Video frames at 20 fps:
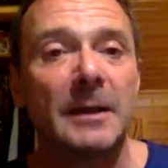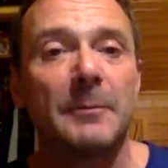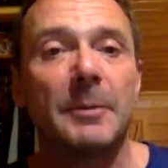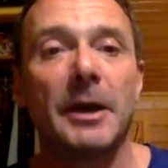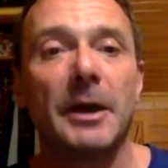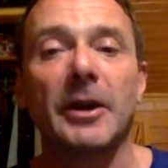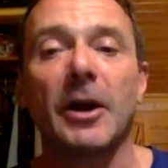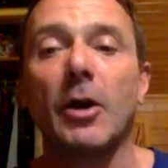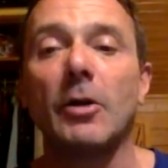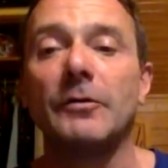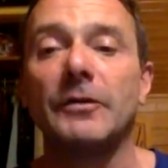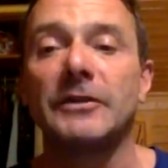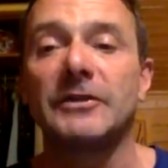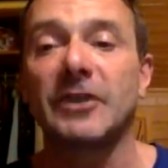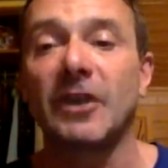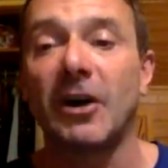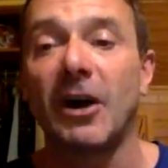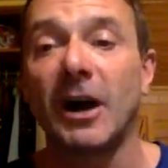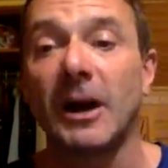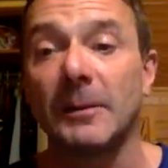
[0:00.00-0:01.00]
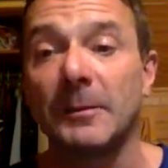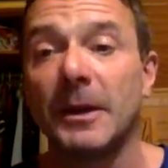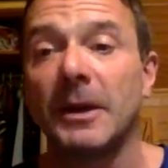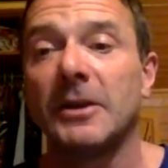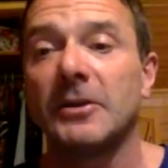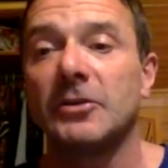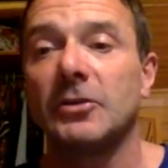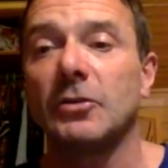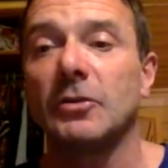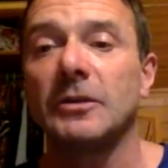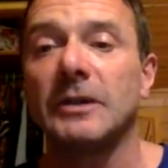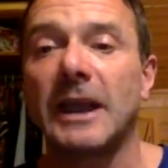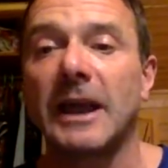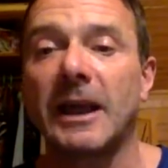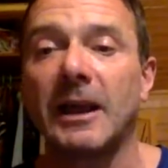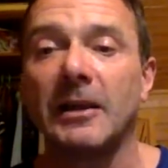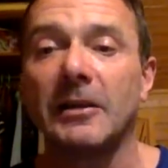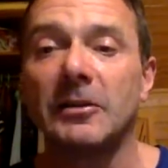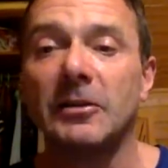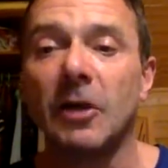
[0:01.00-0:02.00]
but over time you can
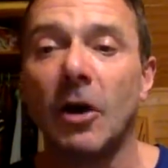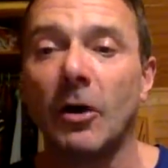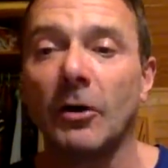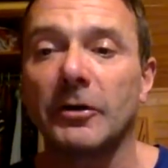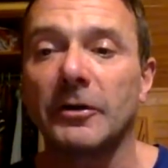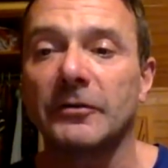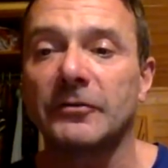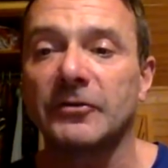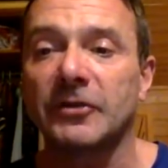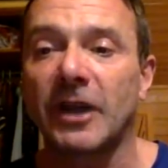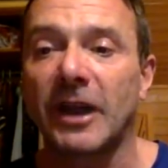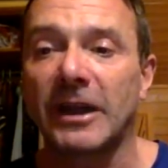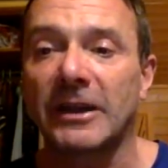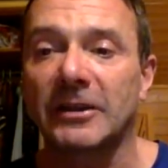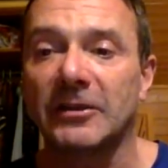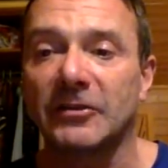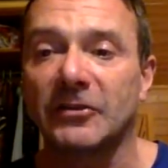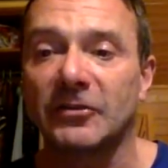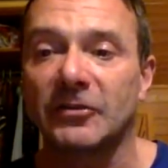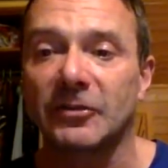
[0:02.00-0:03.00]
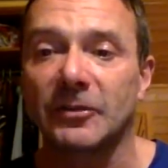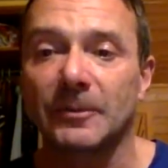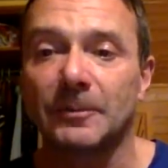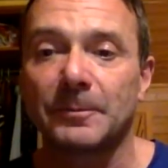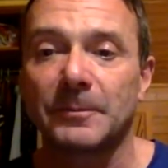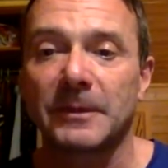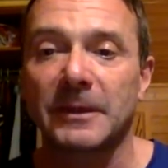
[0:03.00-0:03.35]
get a lot of change.